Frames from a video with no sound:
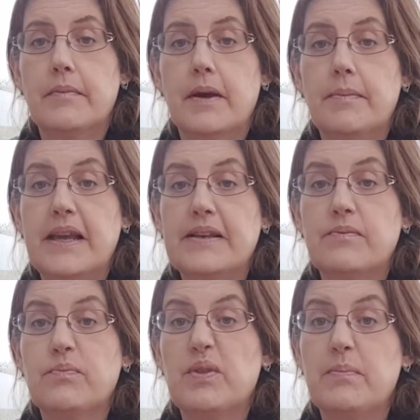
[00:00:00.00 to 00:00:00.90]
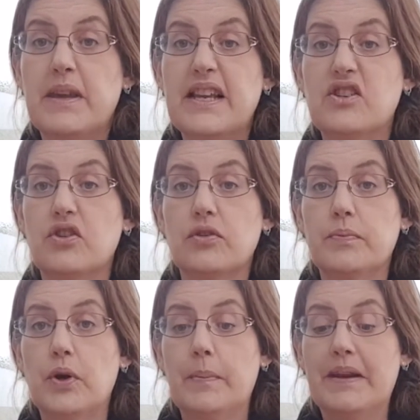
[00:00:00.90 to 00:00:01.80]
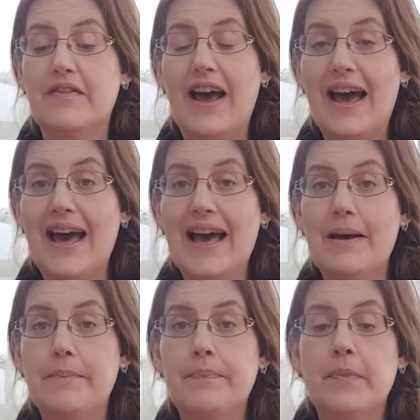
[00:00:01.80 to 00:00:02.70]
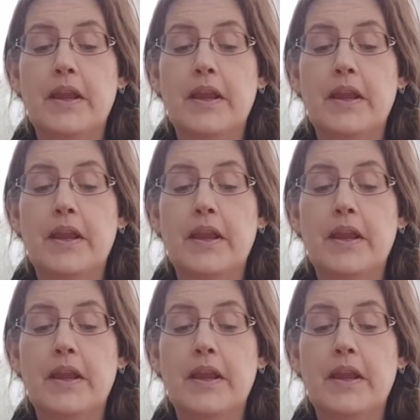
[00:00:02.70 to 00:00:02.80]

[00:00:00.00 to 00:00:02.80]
a bit with meat, you could put a bit of ham